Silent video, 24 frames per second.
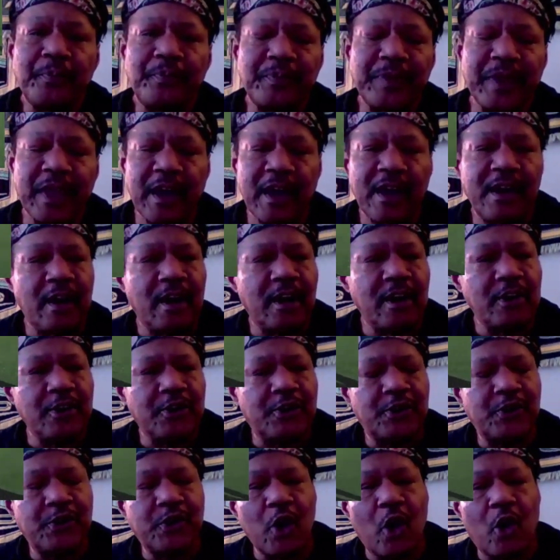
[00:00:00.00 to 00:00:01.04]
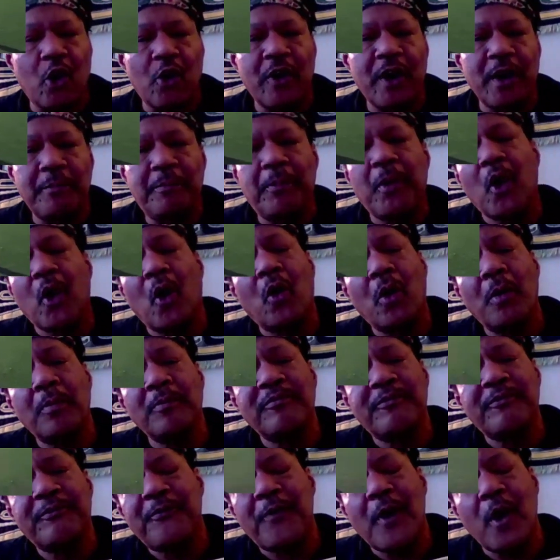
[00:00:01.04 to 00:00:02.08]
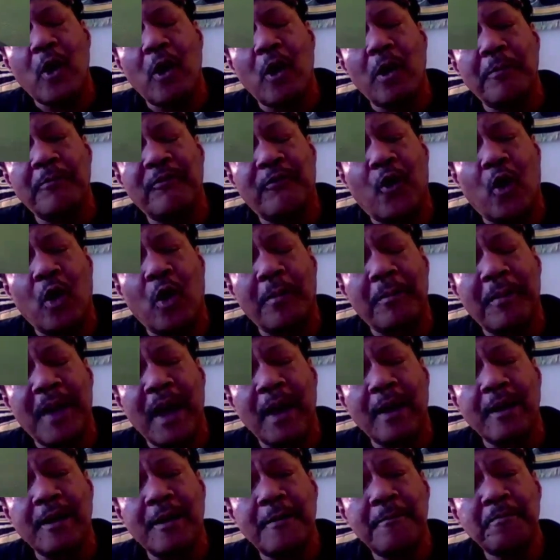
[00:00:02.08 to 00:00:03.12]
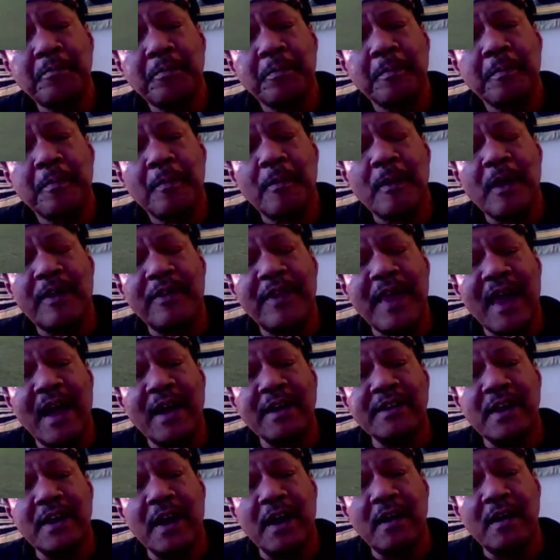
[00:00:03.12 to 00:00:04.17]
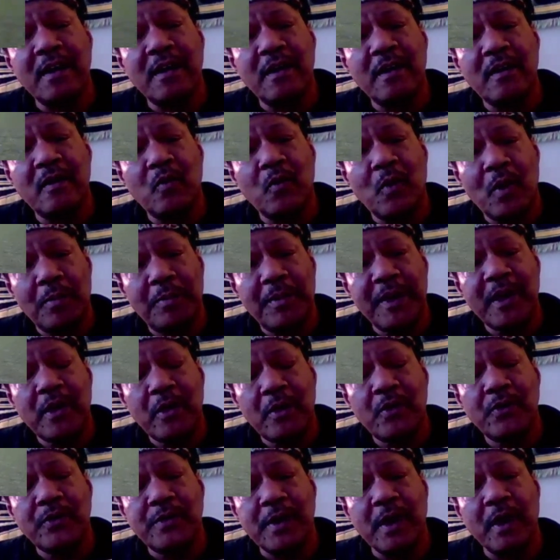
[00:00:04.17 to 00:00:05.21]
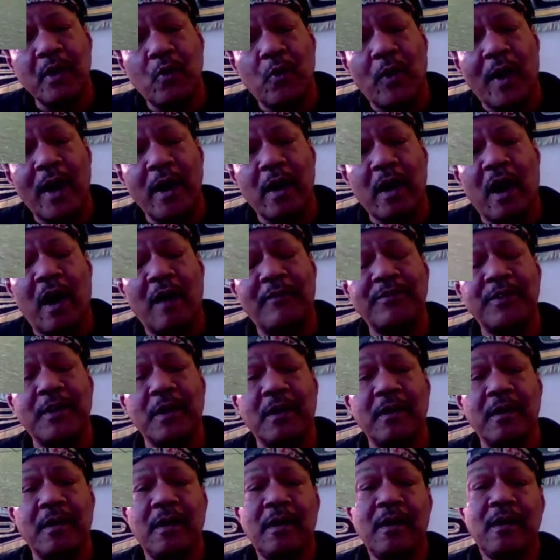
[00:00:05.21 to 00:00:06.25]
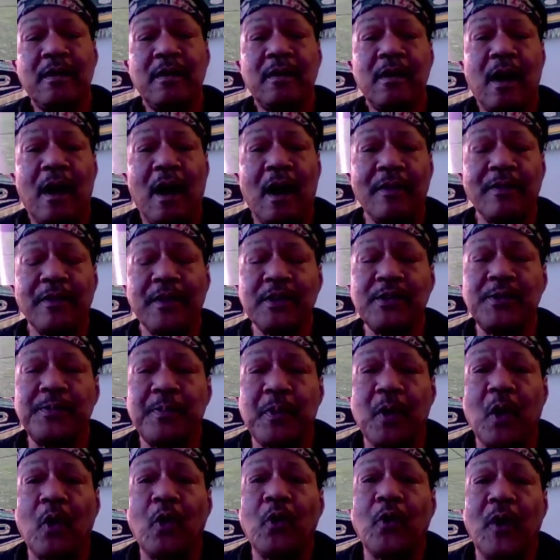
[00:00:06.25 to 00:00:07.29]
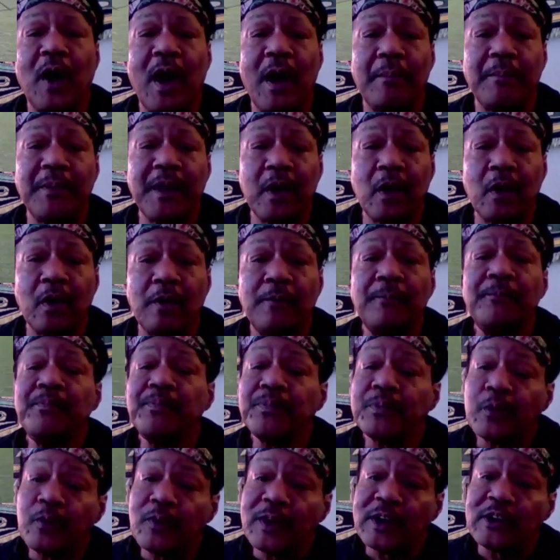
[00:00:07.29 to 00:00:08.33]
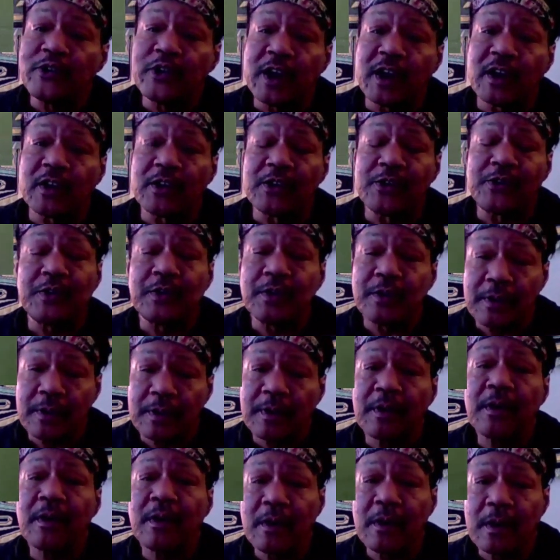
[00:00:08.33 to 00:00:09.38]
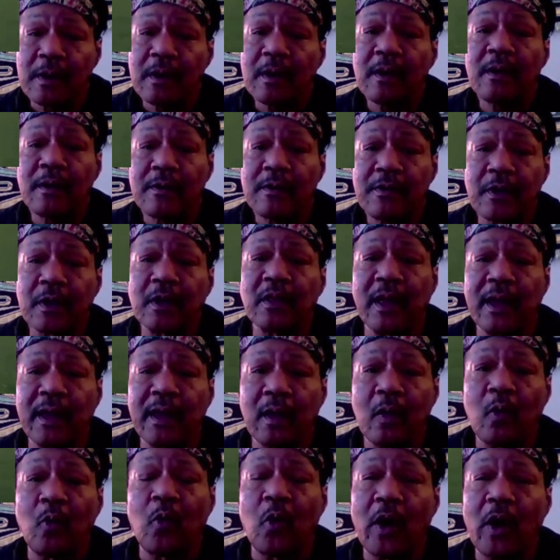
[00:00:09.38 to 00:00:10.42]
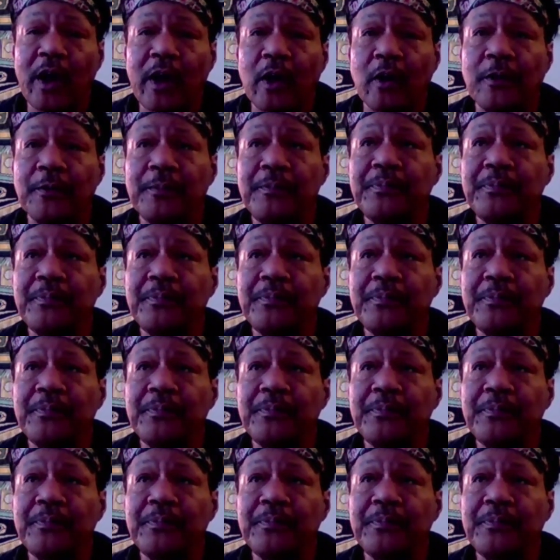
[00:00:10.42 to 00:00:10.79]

in a story poem format that we'll be using quite often on this program here, which is the Tlingit Warrior.